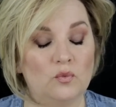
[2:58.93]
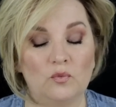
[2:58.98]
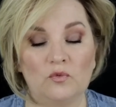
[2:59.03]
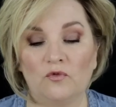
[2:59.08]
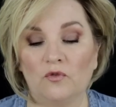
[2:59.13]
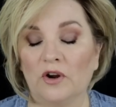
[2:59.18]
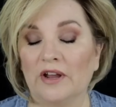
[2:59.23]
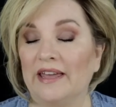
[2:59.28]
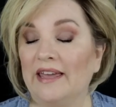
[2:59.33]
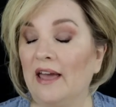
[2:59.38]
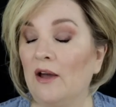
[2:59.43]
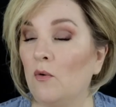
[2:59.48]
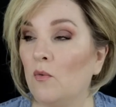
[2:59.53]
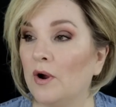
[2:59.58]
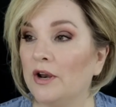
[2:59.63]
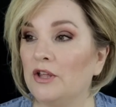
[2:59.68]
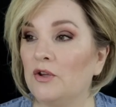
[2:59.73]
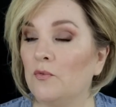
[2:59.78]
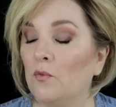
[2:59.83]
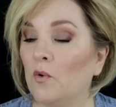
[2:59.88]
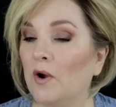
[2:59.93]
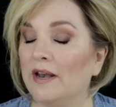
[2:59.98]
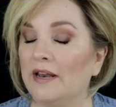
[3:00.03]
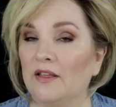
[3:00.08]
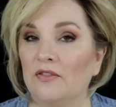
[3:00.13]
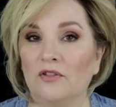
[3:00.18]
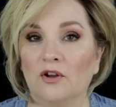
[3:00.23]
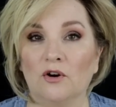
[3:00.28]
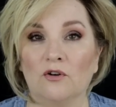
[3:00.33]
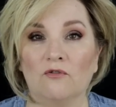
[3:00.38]
forget what you went
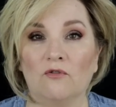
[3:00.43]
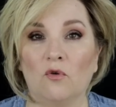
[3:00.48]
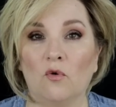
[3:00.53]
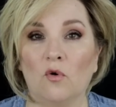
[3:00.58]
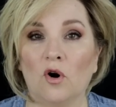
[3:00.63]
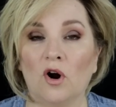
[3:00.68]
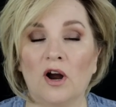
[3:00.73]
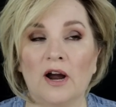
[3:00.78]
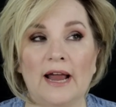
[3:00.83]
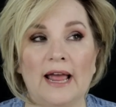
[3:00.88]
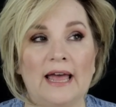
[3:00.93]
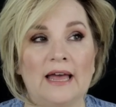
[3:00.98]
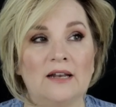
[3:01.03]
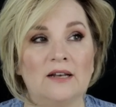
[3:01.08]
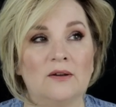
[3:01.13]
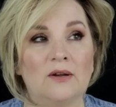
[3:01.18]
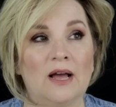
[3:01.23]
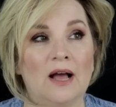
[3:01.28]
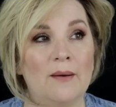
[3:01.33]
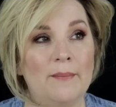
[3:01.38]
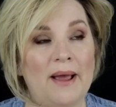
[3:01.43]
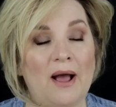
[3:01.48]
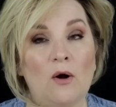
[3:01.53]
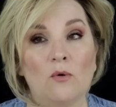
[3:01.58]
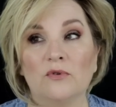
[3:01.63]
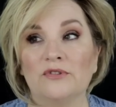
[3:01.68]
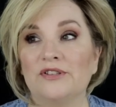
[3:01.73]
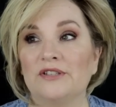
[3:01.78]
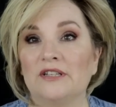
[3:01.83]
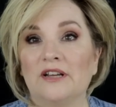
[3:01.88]
in there for and come
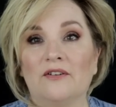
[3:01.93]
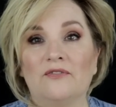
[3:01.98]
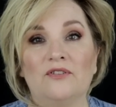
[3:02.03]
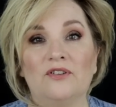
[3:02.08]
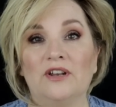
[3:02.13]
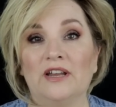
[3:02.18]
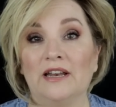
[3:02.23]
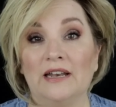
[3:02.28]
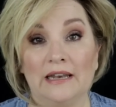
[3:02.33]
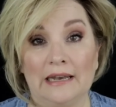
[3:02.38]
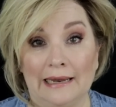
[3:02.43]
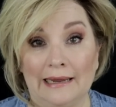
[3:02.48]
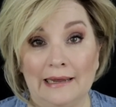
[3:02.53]
out with stuff you didn't